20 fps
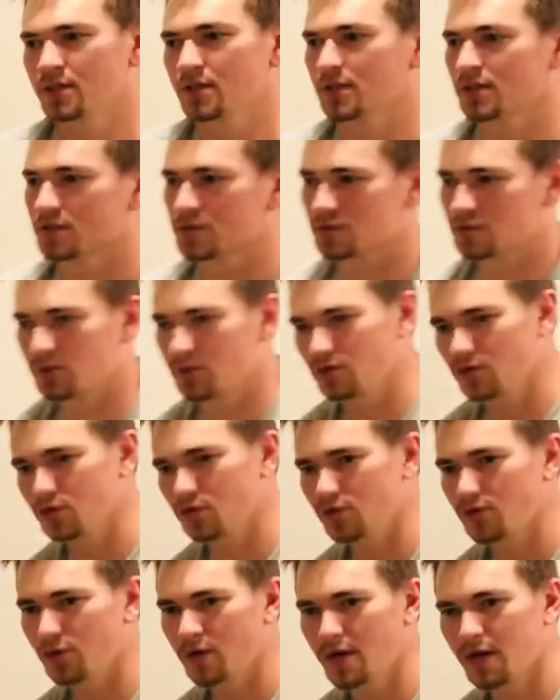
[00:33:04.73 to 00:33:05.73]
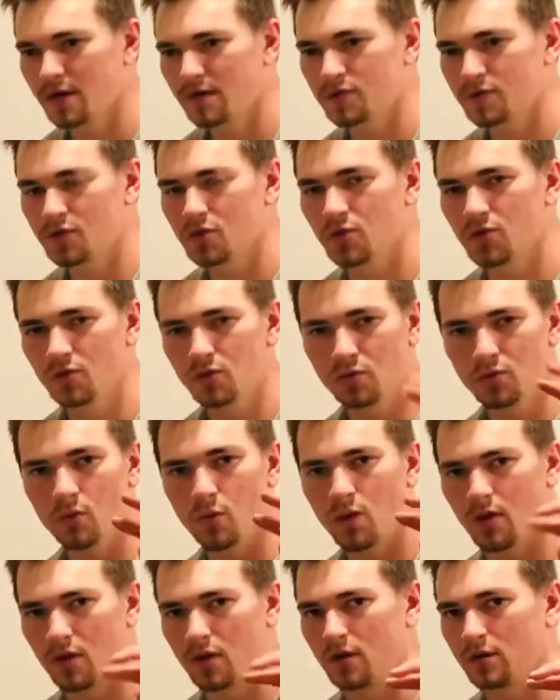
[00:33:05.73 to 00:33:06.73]
so you'll have two
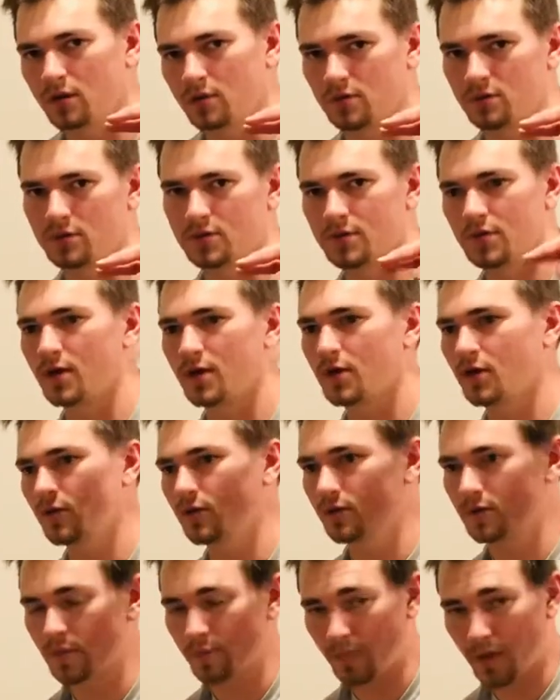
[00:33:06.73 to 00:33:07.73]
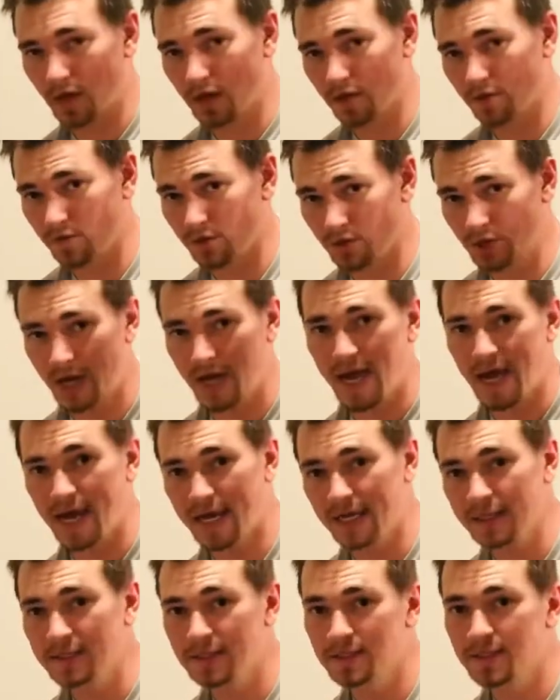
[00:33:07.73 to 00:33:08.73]
wires that go in the back of your
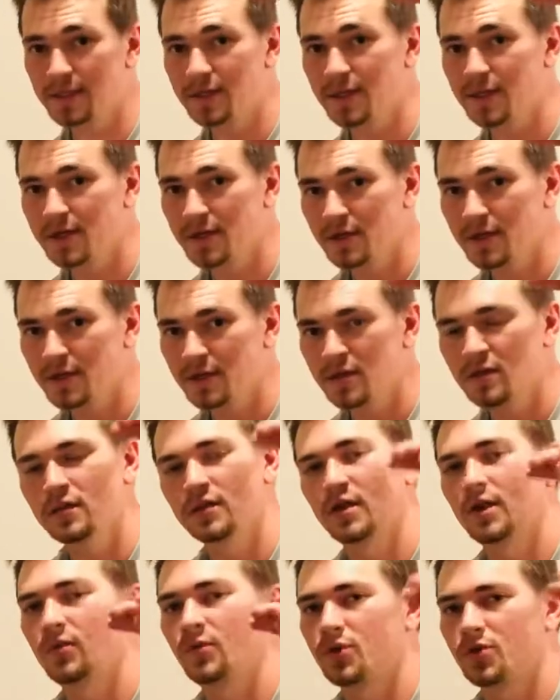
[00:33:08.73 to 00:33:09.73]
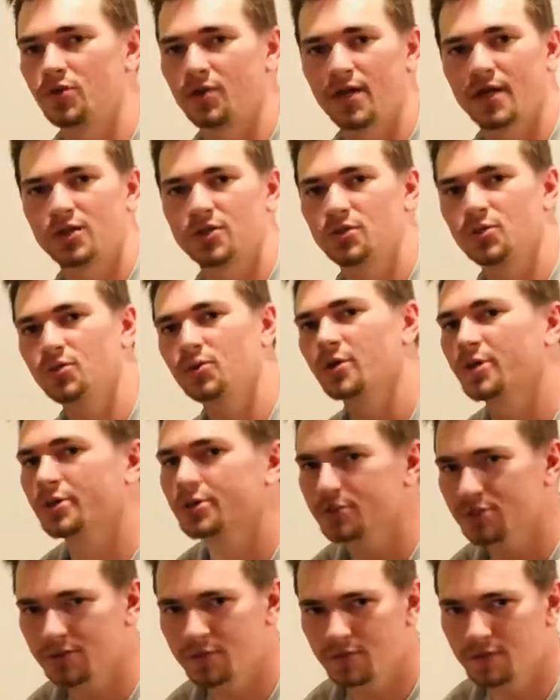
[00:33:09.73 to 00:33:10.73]
hat that when you're at
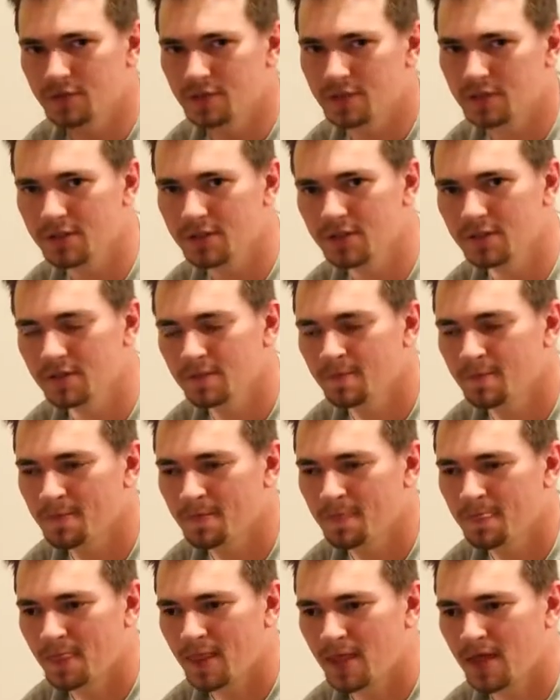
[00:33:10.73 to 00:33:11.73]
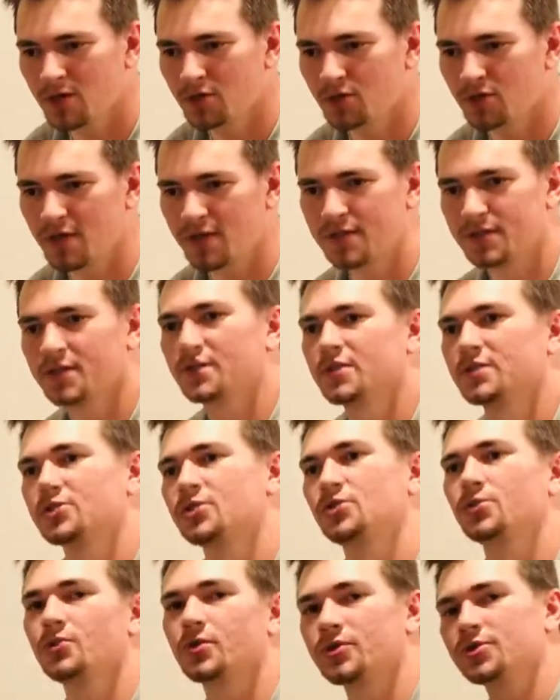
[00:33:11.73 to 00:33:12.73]
200 feet and you got this
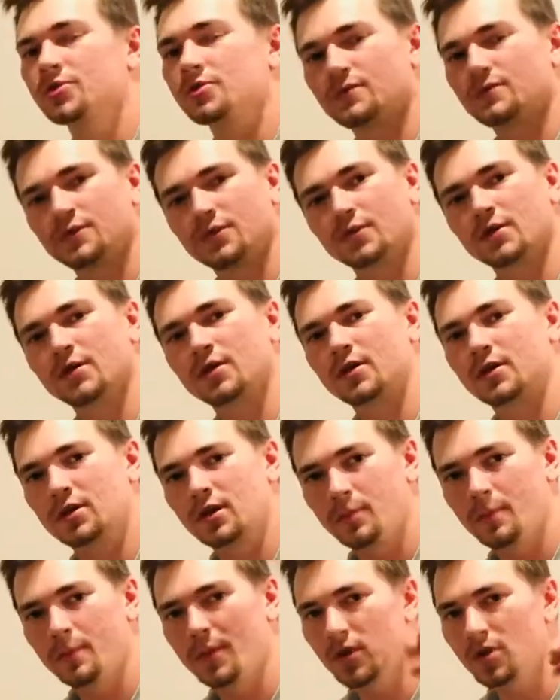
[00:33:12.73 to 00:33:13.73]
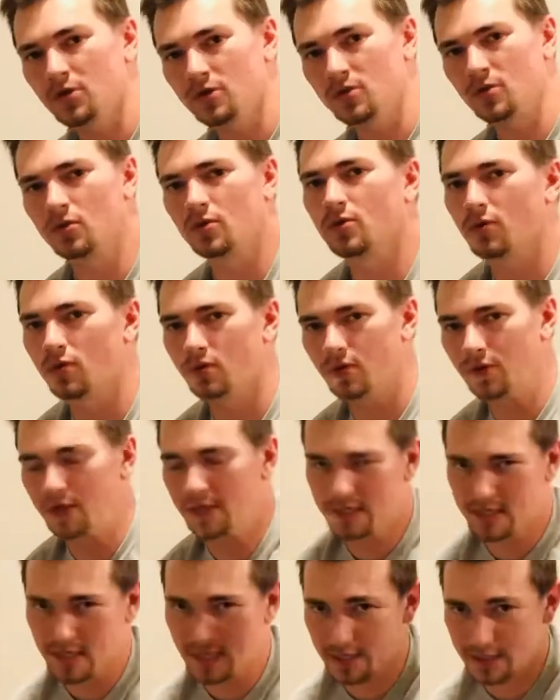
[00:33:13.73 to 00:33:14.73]
200 foot umbilical cord
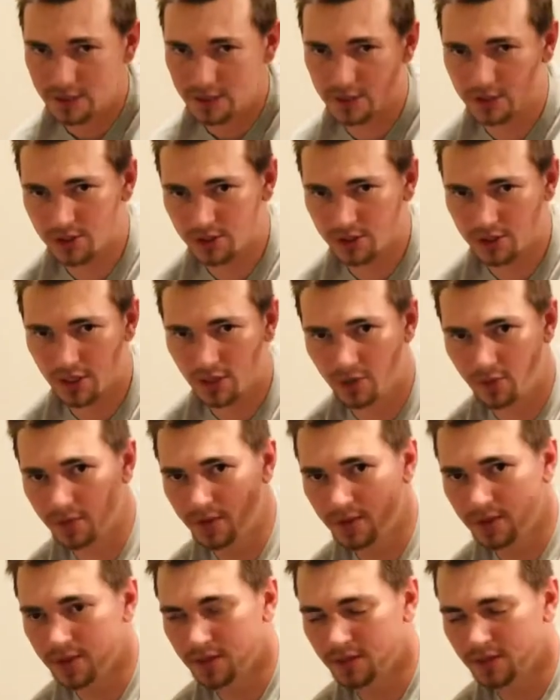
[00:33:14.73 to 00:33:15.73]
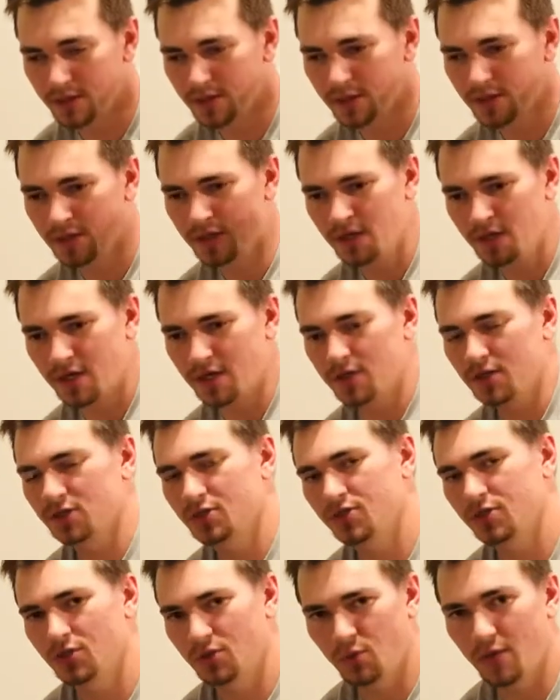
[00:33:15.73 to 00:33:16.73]
attached to your helmet and
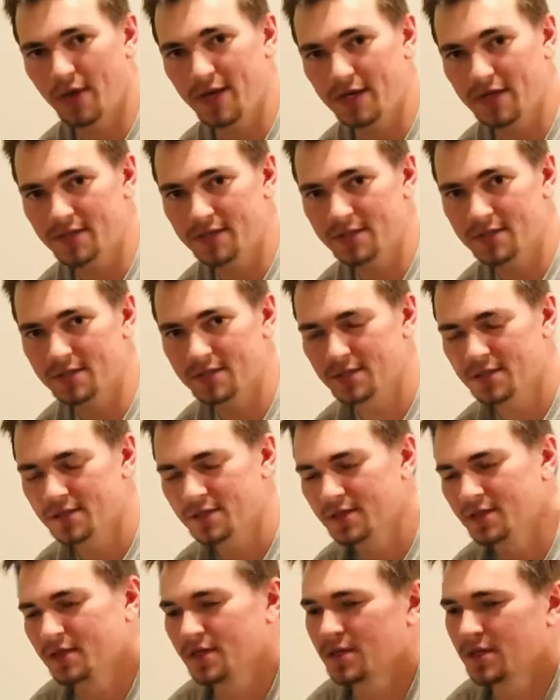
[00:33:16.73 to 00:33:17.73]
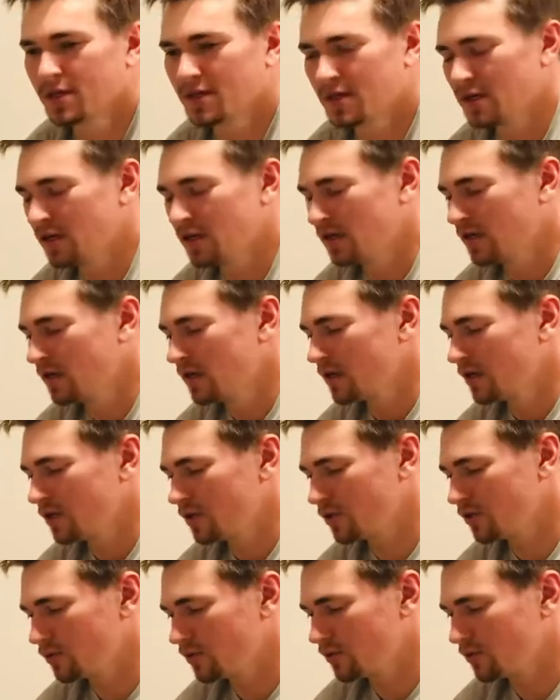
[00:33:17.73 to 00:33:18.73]
your waist,
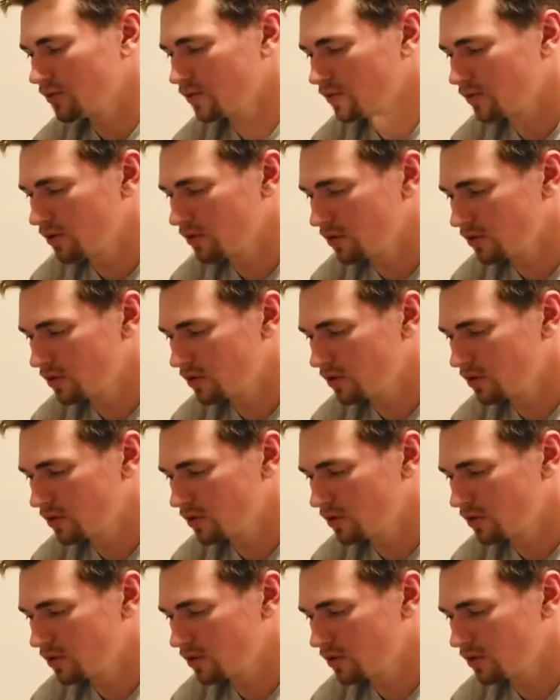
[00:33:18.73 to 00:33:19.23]
you'll,